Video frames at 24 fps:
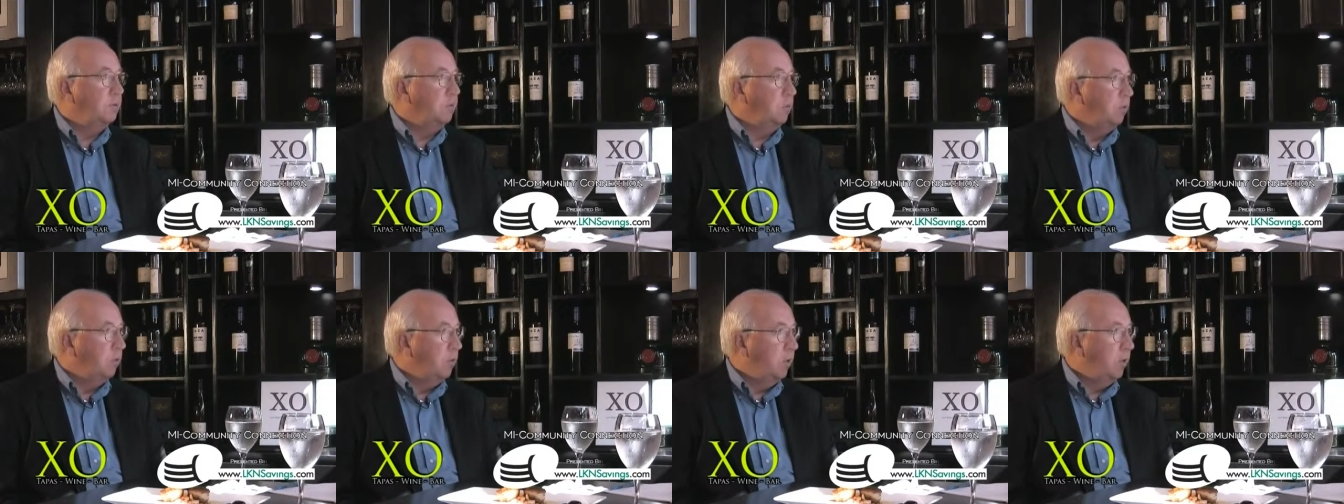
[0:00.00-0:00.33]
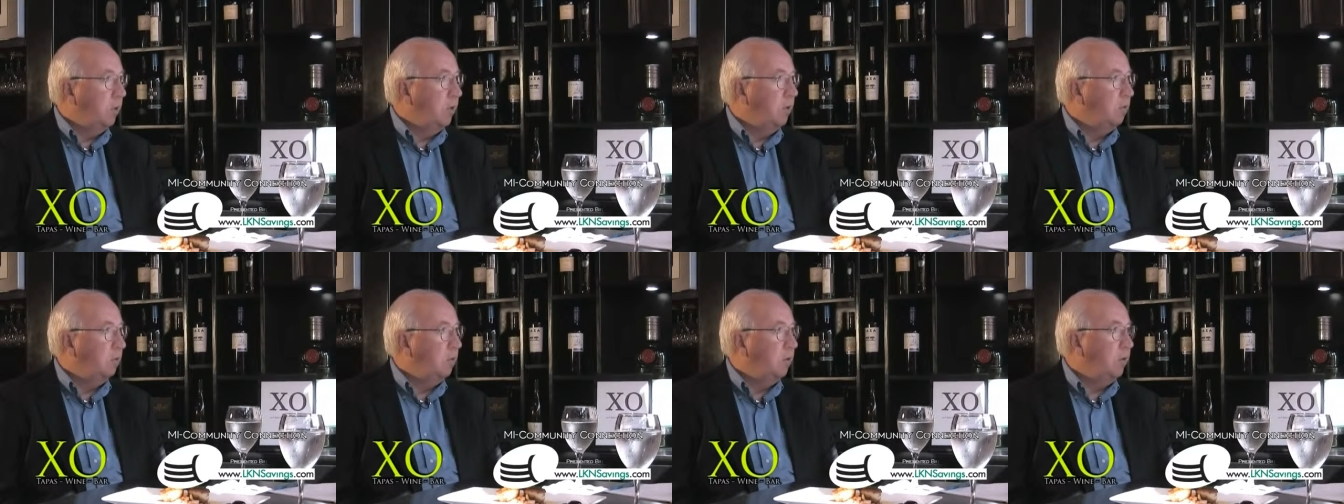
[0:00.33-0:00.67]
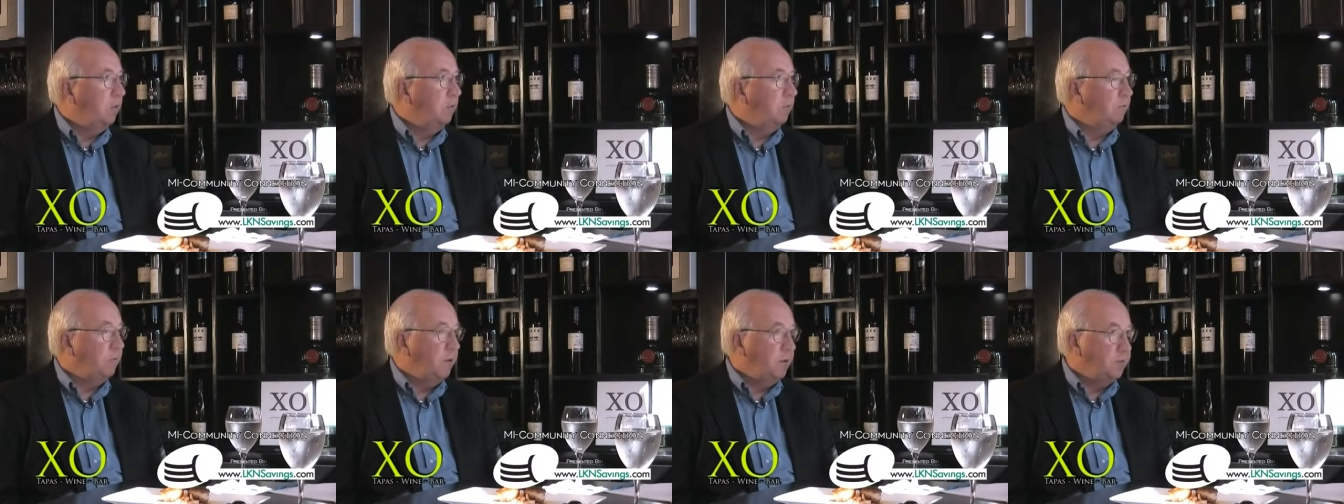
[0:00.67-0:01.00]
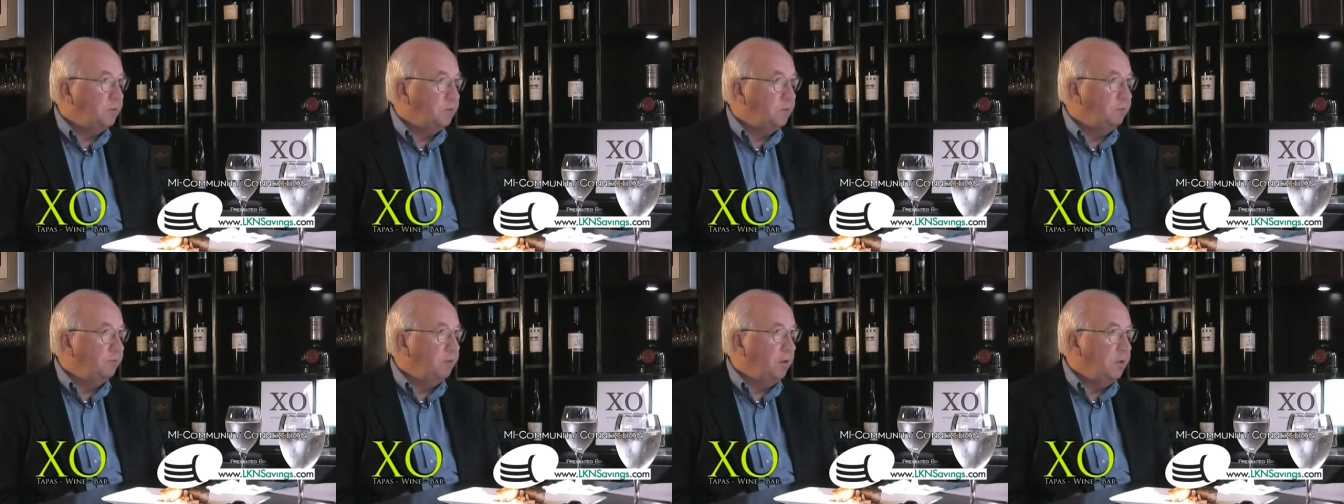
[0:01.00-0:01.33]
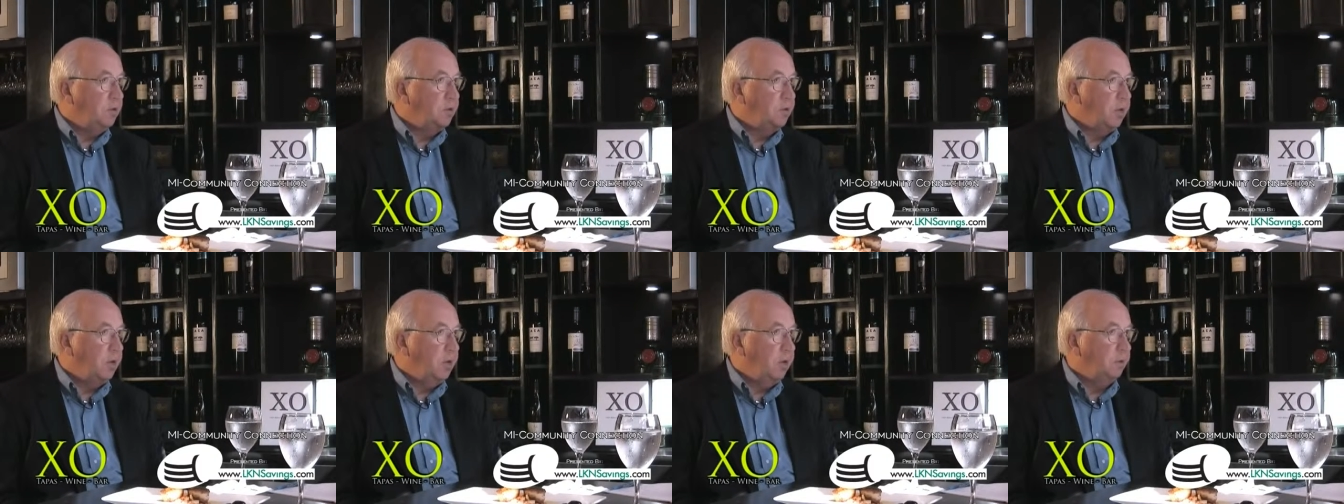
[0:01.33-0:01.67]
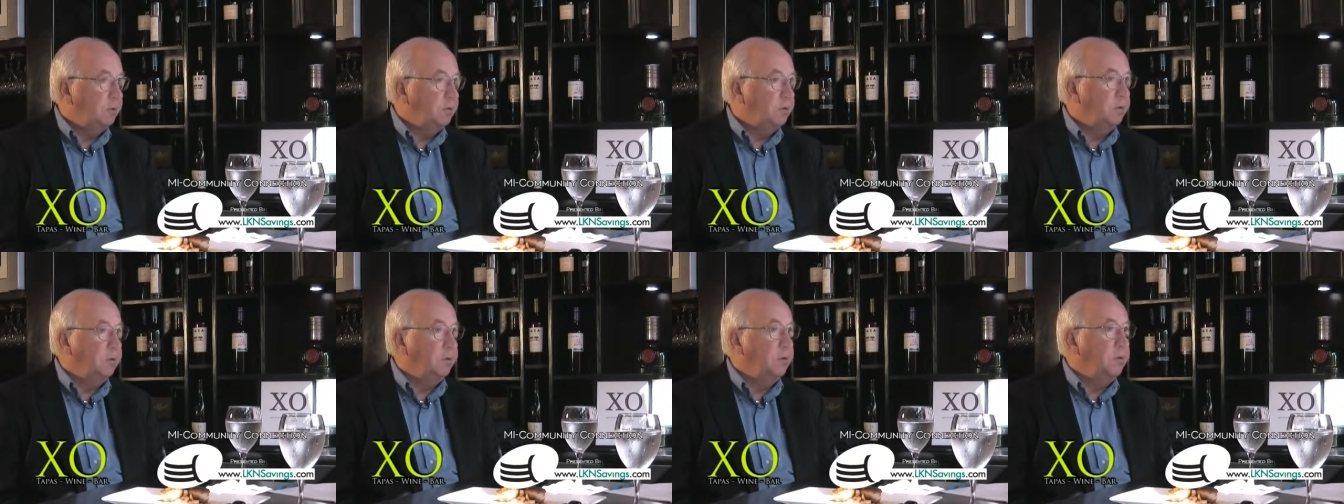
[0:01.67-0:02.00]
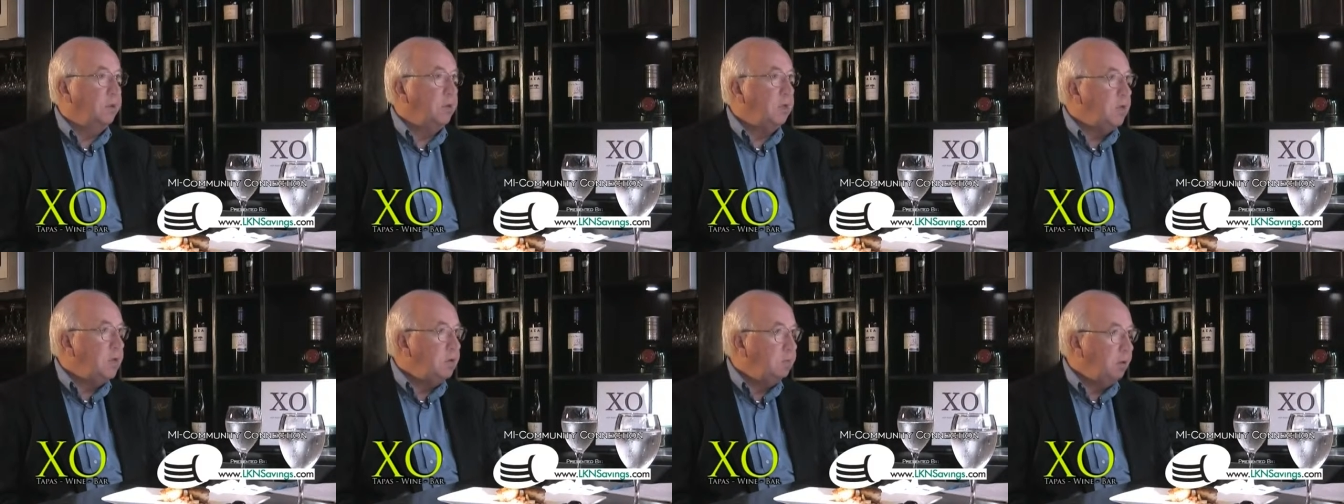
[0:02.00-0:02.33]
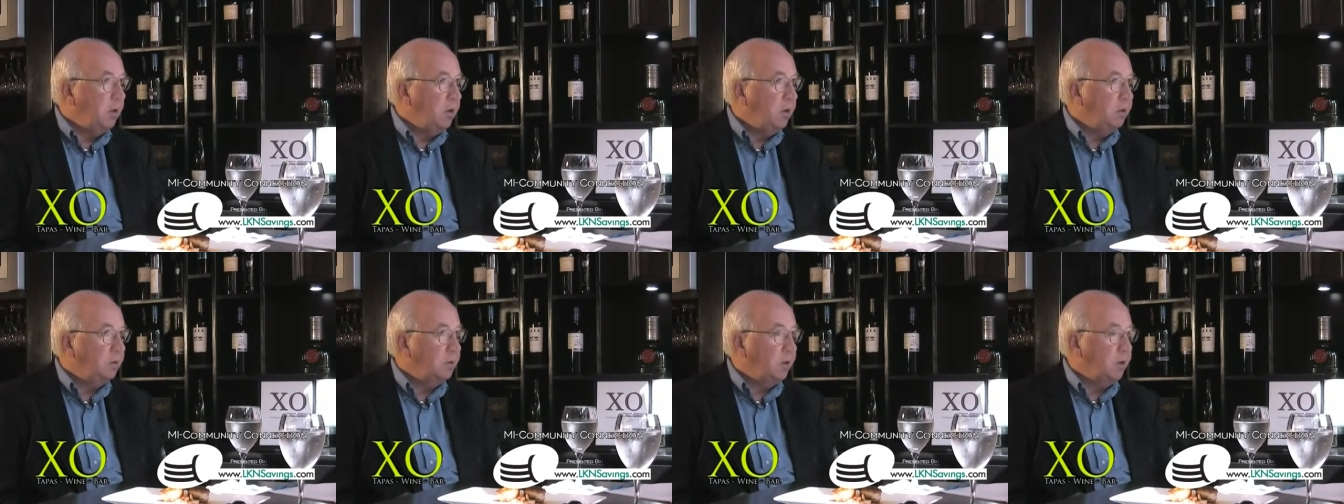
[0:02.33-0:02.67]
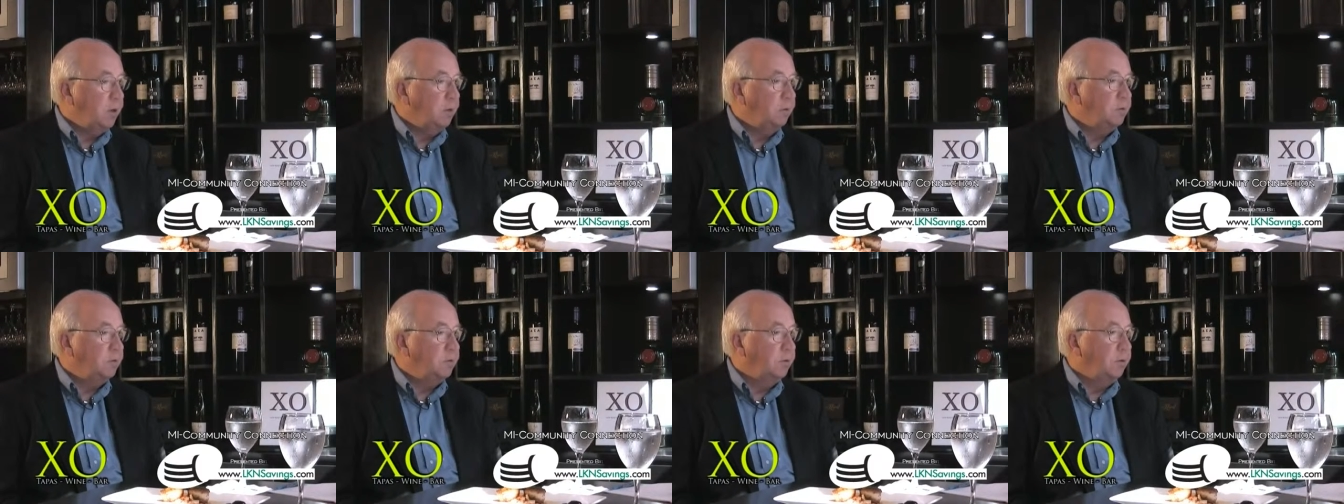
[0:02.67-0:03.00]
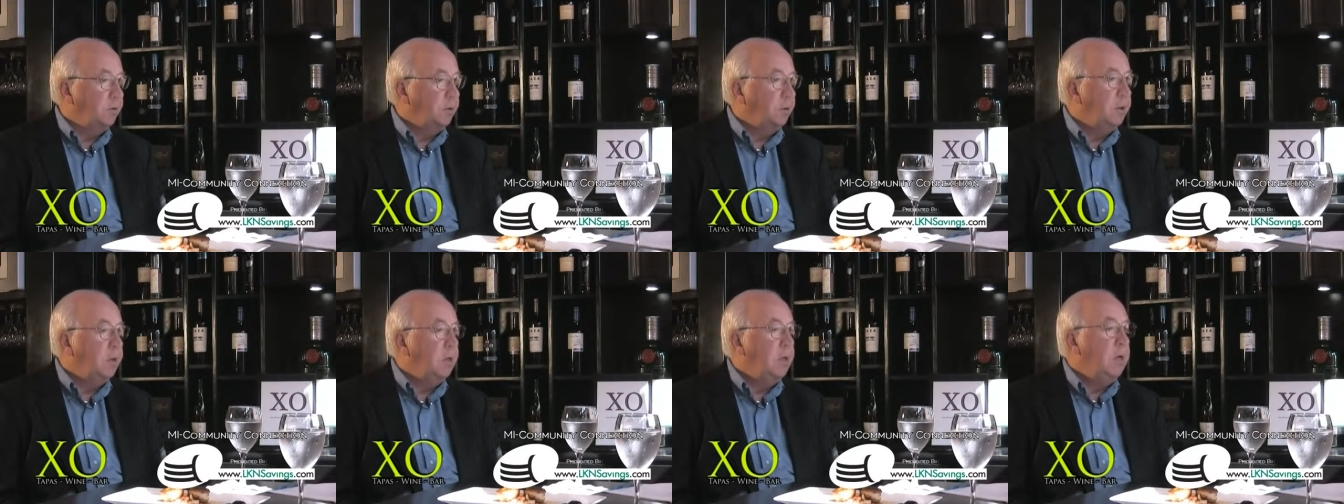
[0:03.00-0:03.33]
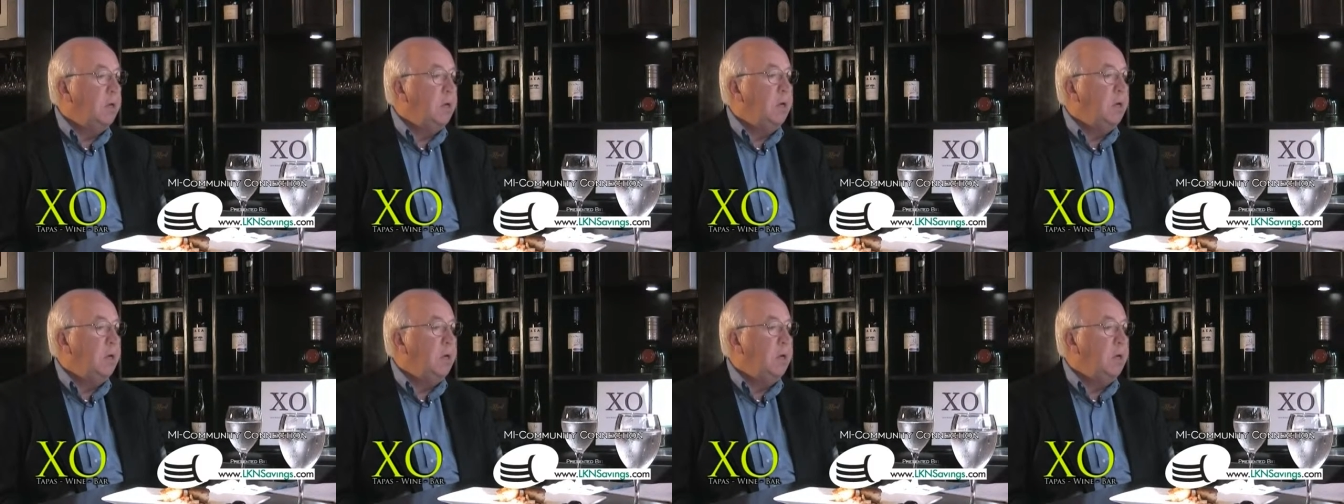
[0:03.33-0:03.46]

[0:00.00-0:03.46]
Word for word: the one-on-one, face-to-face counseling, the email counseling.